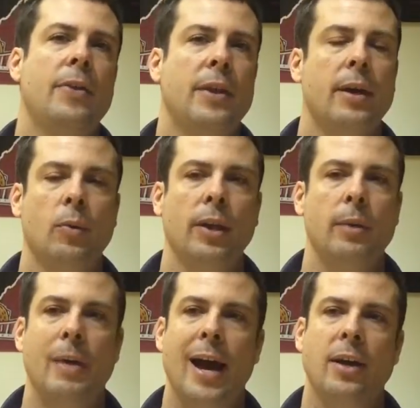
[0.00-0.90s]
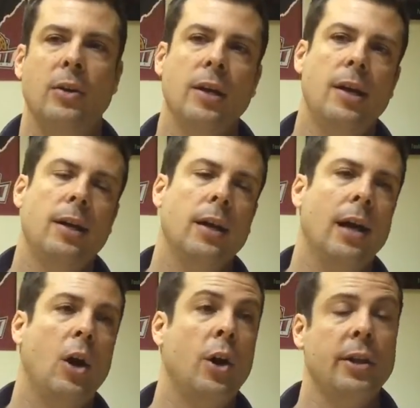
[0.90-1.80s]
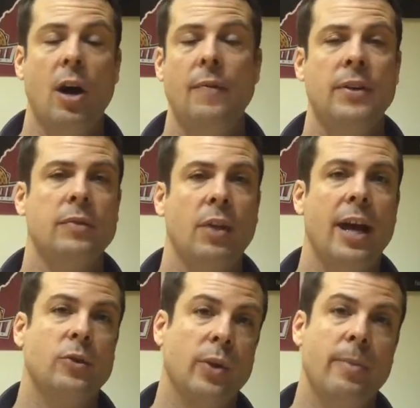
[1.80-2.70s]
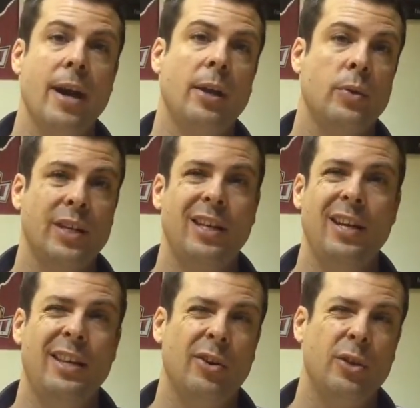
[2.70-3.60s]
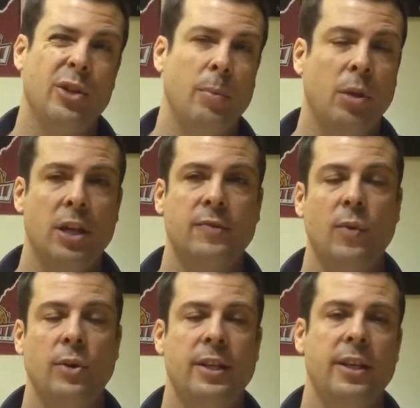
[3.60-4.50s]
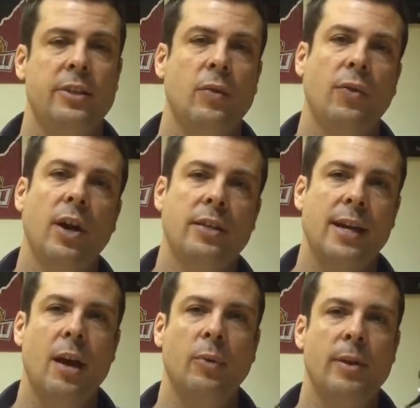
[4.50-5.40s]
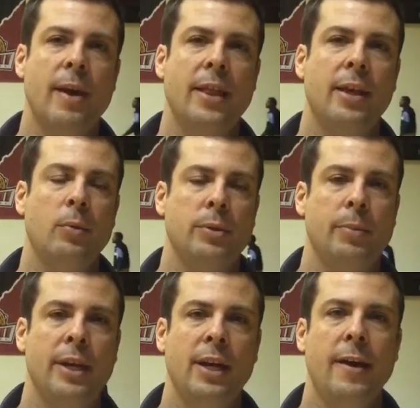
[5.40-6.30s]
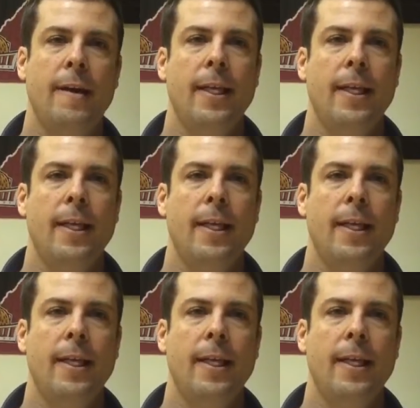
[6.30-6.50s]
I thought they really battled uh, on the offensive glass. Rebounding was a key. They're usually plus 14, so for us to out rebound them was big.